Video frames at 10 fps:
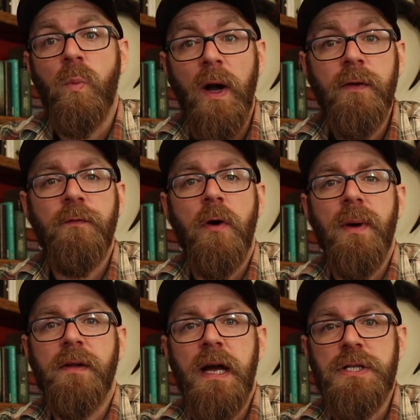Once
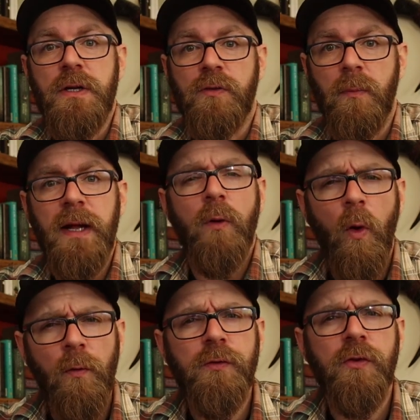fermentation is complete,
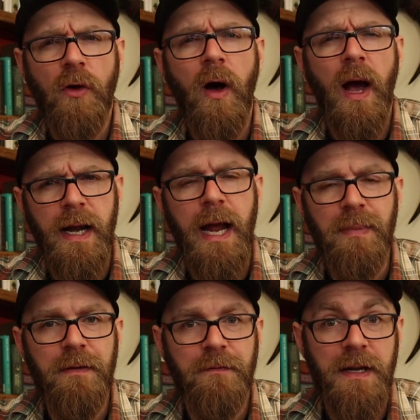or the desired
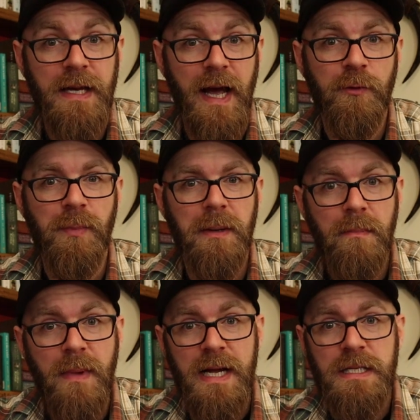ABV has
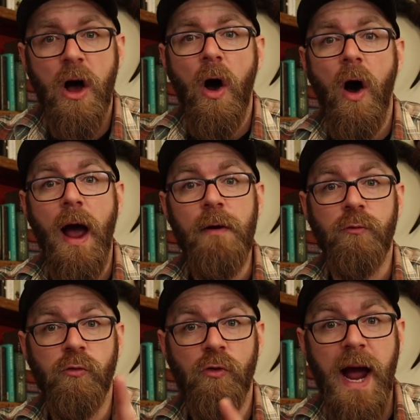been met, I
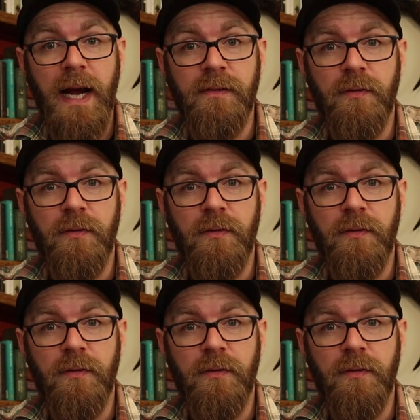racked